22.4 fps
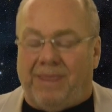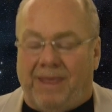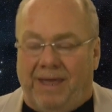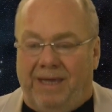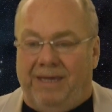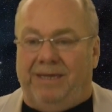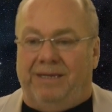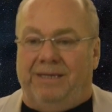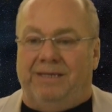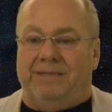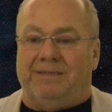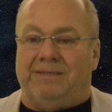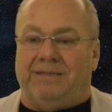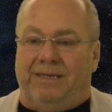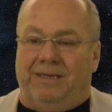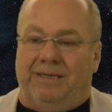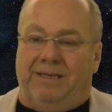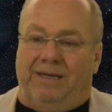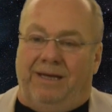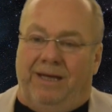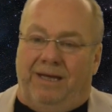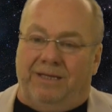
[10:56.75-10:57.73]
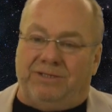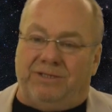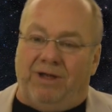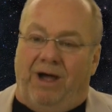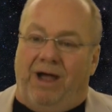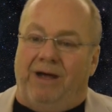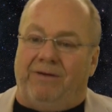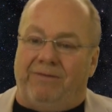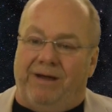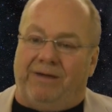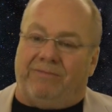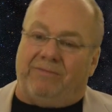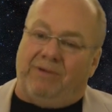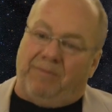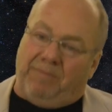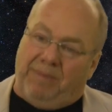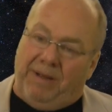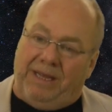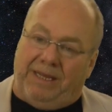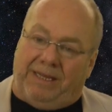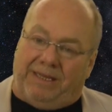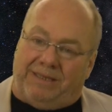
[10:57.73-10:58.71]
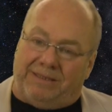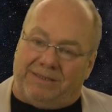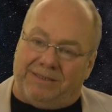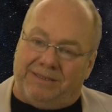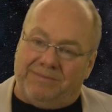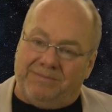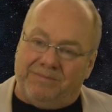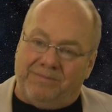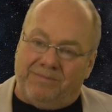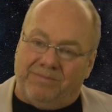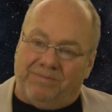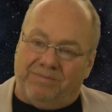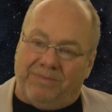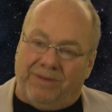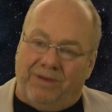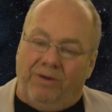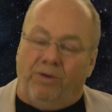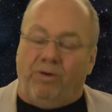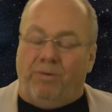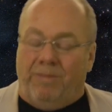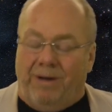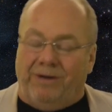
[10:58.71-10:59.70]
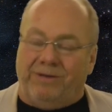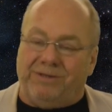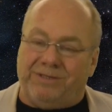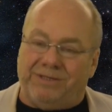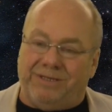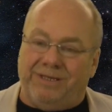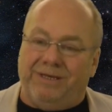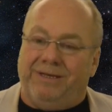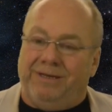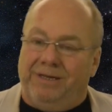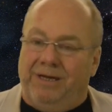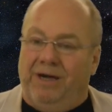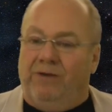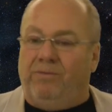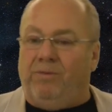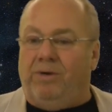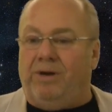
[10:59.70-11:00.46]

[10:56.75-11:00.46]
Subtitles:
is a direct repeat, almost, of